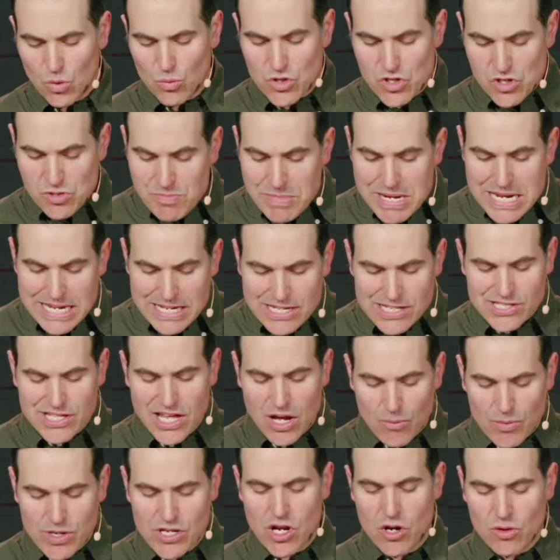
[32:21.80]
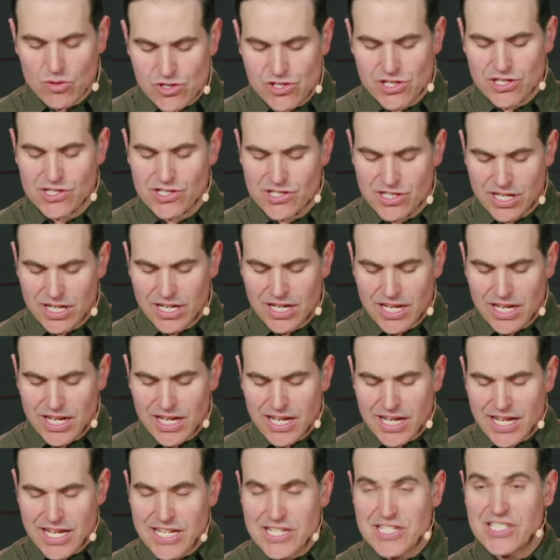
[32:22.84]
which means that we don't just
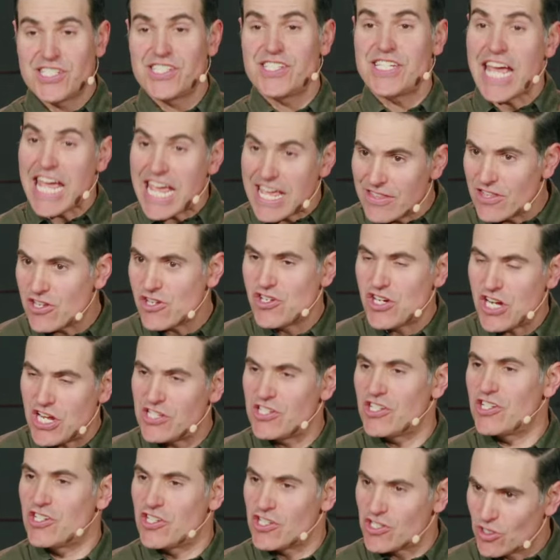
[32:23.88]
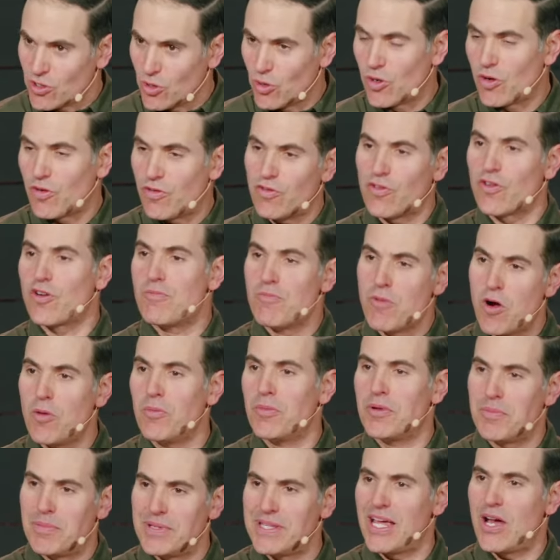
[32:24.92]
say that Jesus is Lord for a
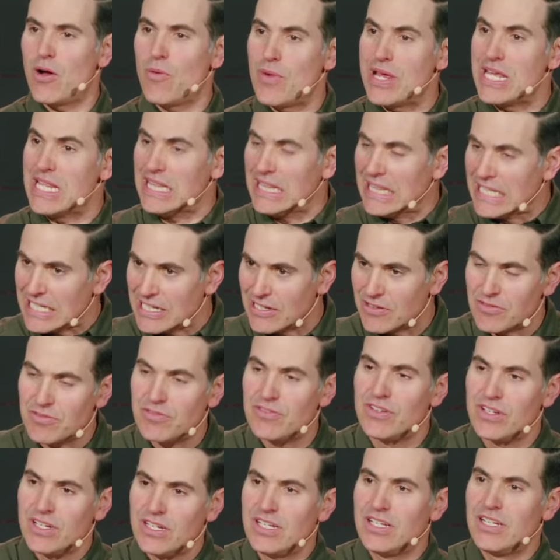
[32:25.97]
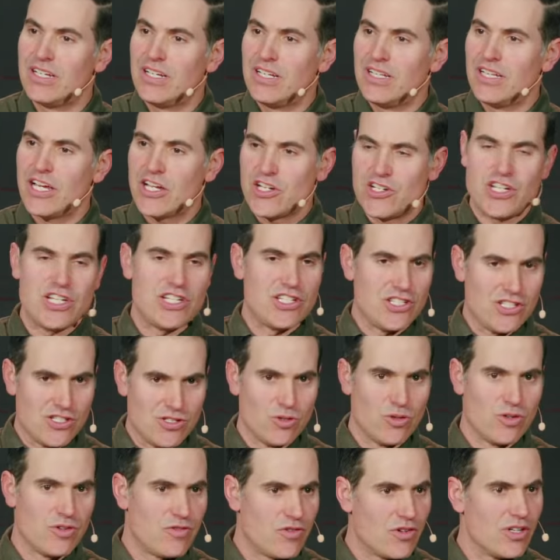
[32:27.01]
moment, but that we live like Jesus
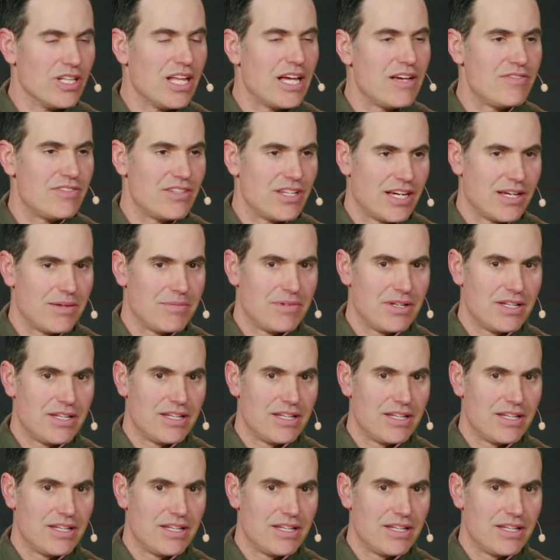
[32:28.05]
is Lord for a lifetime.